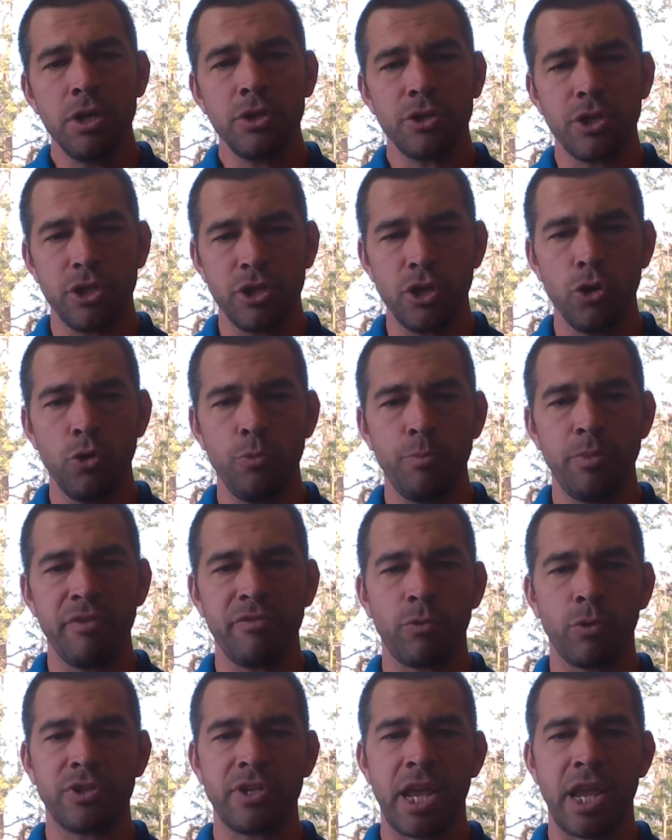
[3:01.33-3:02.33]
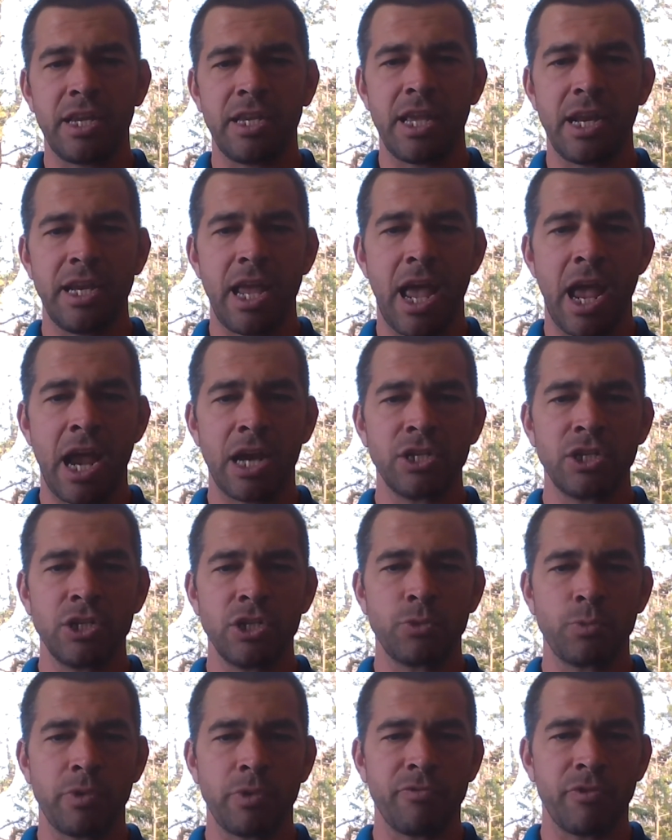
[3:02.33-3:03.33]
to you before taking any
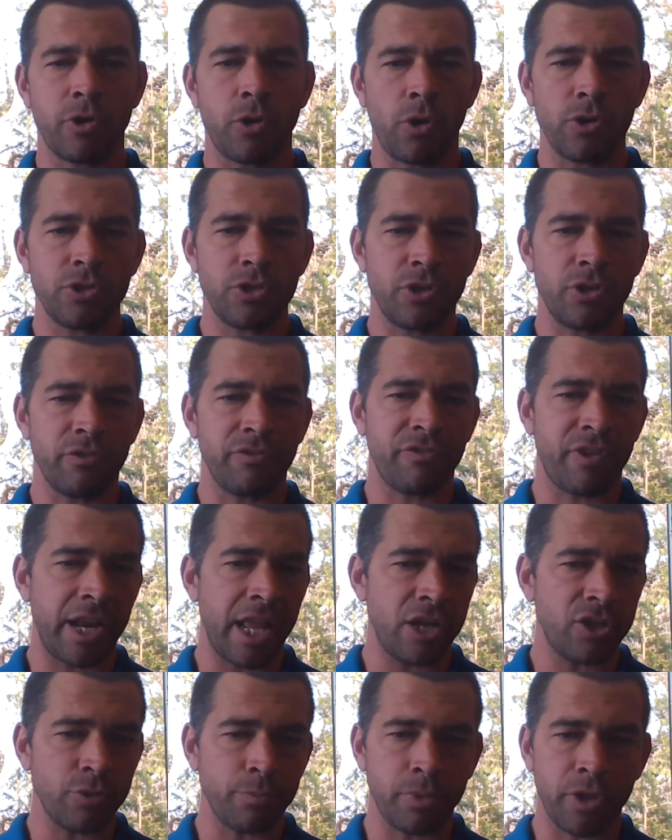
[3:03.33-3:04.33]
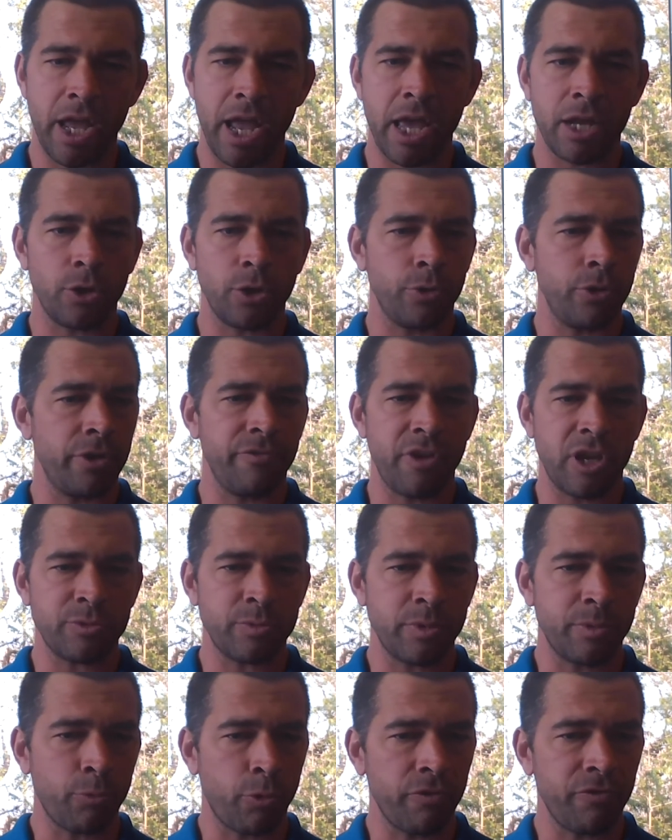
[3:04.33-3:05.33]
actions with regards to your financial plan or your
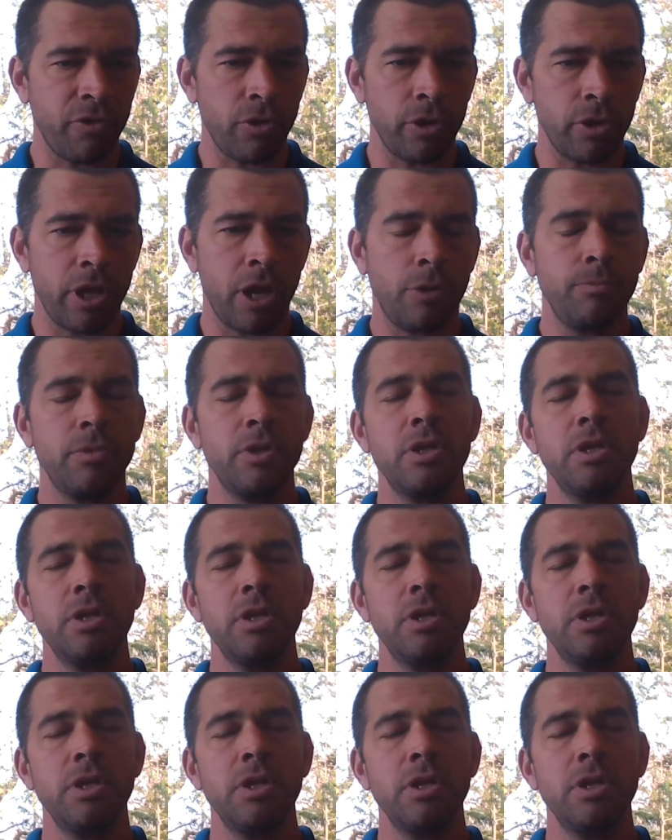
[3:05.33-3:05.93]
investment portfolio.